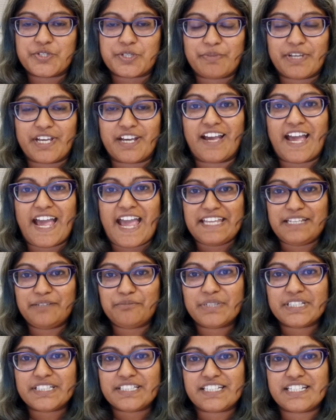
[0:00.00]
about
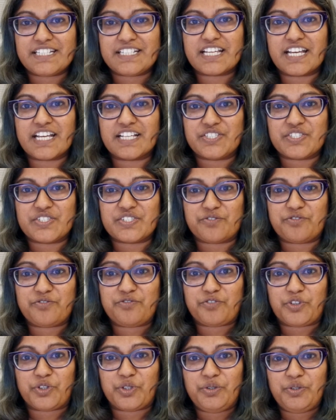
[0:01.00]
8 million tonnes of
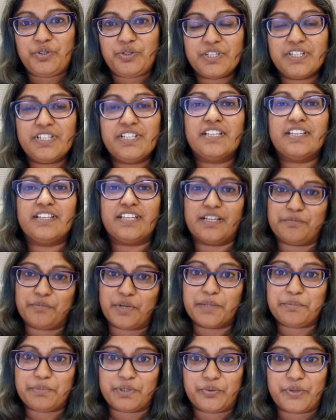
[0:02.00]
food that
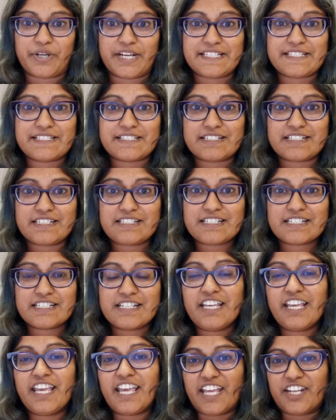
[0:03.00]
might be wasted.
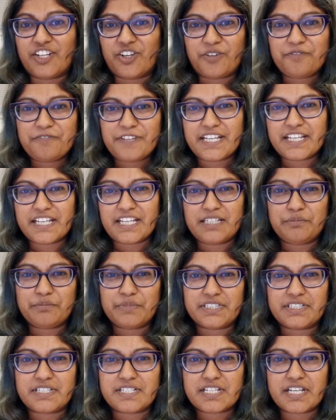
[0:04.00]
And of that 8
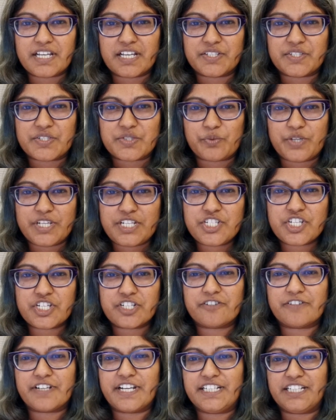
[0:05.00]
million tonnes, we're
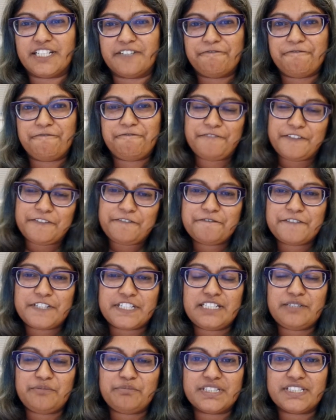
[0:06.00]
generating
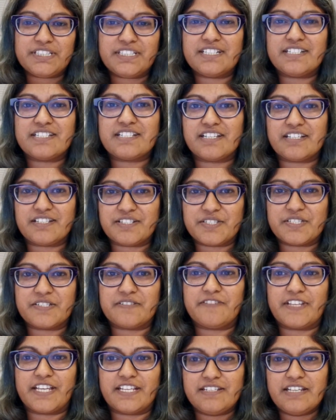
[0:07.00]
15 million tonnes
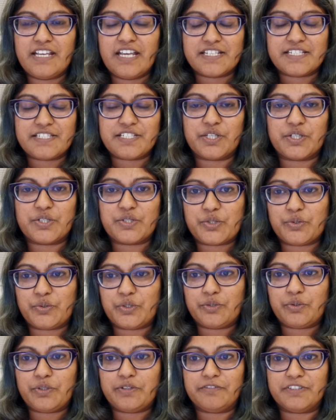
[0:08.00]
of that
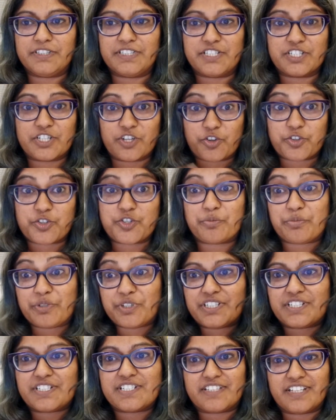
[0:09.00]
CO2 equivalent,
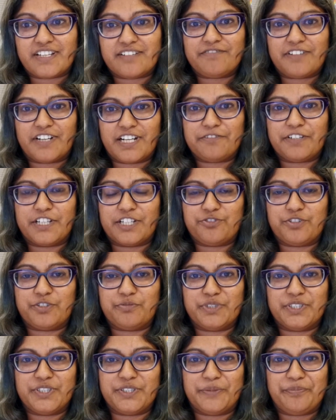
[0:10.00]
contributing to that
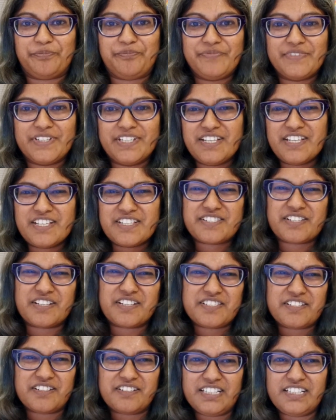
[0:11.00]
500 million.
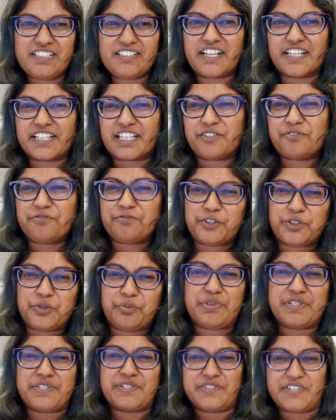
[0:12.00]
So it's only like a
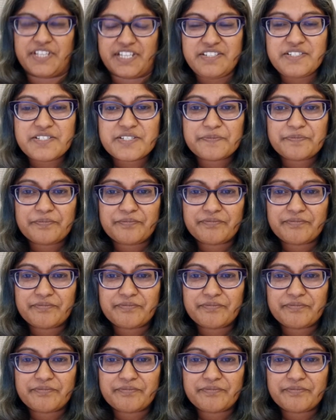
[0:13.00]
few percent.